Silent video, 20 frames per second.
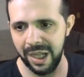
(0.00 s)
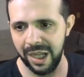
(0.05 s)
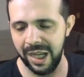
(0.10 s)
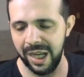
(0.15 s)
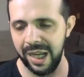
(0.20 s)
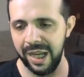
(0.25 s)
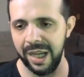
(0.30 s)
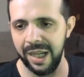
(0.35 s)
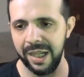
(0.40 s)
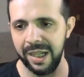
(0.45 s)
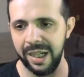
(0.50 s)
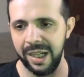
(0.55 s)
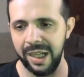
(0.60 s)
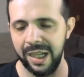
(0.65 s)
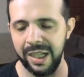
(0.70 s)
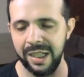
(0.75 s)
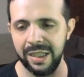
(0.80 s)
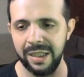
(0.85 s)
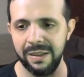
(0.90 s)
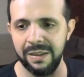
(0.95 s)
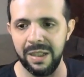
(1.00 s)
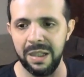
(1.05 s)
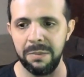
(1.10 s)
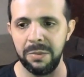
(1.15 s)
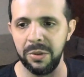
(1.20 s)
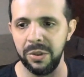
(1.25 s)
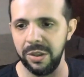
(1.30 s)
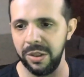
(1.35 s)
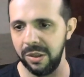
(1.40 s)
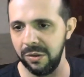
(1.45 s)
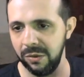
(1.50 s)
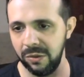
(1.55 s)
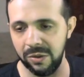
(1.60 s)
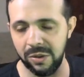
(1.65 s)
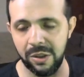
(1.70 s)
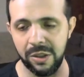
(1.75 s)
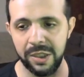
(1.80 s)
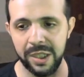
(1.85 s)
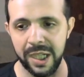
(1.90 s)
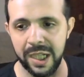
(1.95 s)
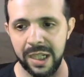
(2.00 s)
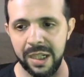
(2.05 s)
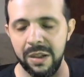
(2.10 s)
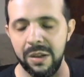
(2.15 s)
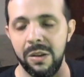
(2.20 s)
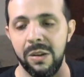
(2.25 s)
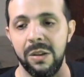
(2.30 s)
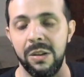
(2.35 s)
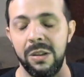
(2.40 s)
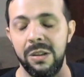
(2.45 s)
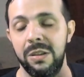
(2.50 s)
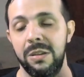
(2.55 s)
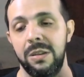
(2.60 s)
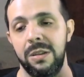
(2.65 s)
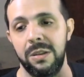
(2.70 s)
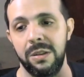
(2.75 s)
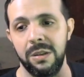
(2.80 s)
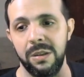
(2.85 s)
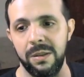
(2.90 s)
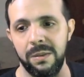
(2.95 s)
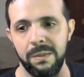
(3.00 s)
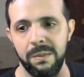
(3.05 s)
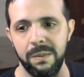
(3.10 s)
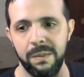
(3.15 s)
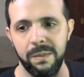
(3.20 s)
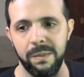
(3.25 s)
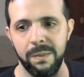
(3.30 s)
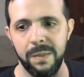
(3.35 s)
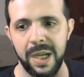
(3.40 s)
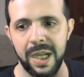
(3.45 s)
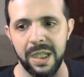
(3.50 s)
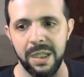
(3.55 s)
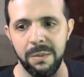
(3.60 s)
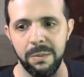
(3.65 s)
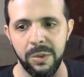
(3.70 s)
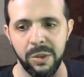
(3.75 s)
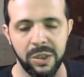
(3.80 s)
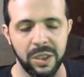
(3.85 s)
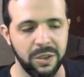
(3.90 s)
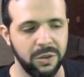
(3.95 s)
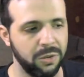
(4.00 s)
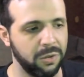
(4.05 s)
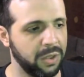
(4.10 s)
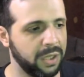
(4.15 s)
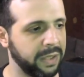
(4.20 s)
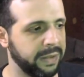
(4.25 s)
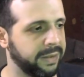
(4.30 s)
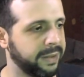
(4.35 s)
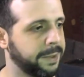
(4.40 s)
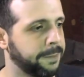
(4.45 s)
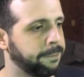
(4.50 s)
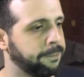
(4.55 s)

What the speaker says: an exception on Sonar or my mutation test.